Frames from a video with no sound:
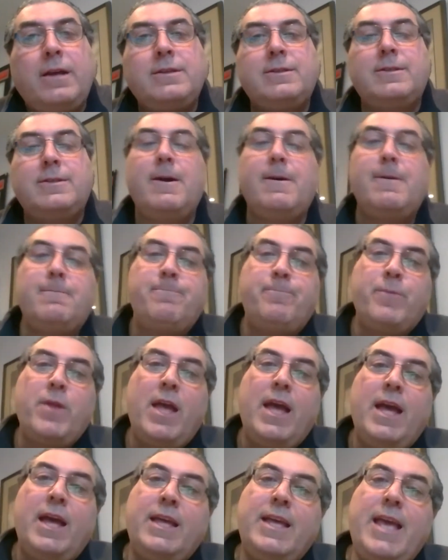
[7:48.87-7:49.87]
So,
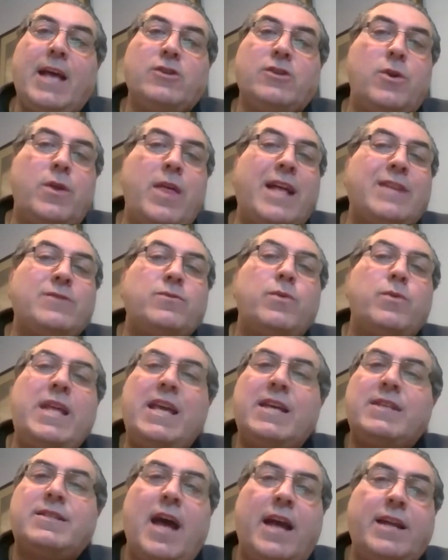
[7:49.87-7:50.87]
yeah, so that's what
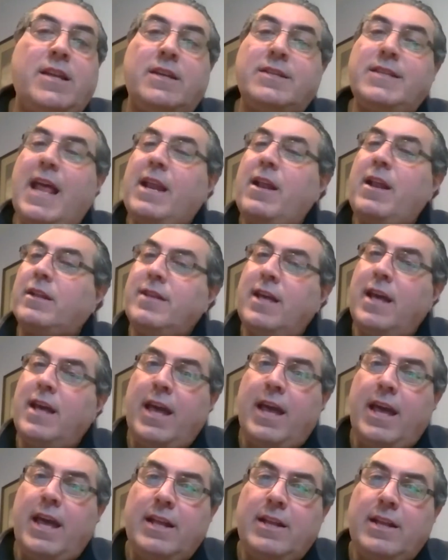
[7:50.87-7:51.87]
ESI does. And I'll tell
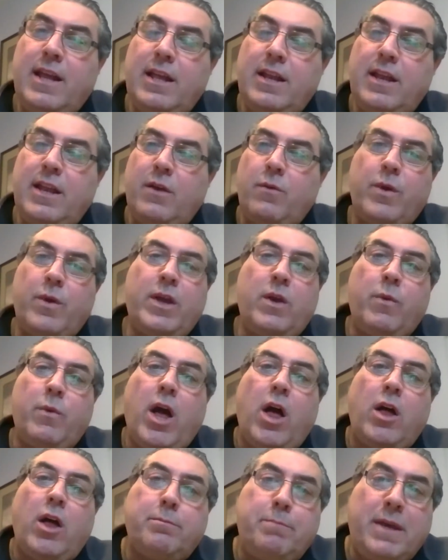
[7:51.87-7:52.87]
you, we
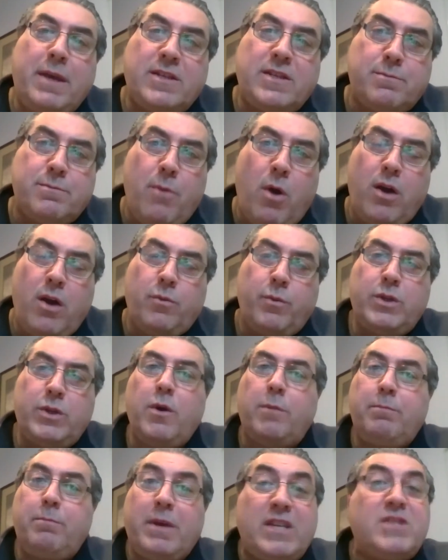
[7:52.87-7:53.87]
call it Be Smart. We
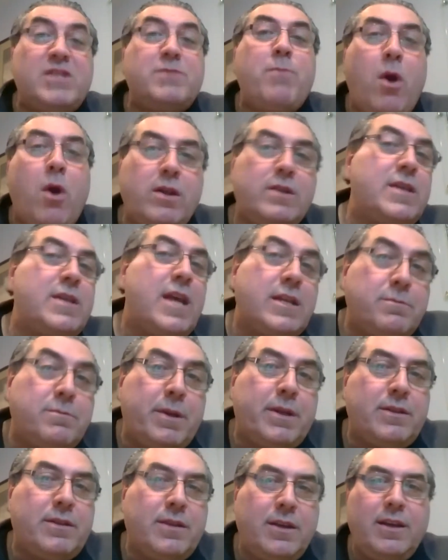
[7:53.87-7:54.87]
do a Be Smart
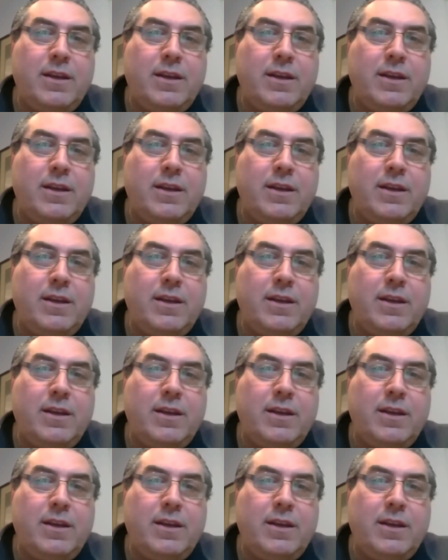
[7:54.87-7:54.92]
assessment.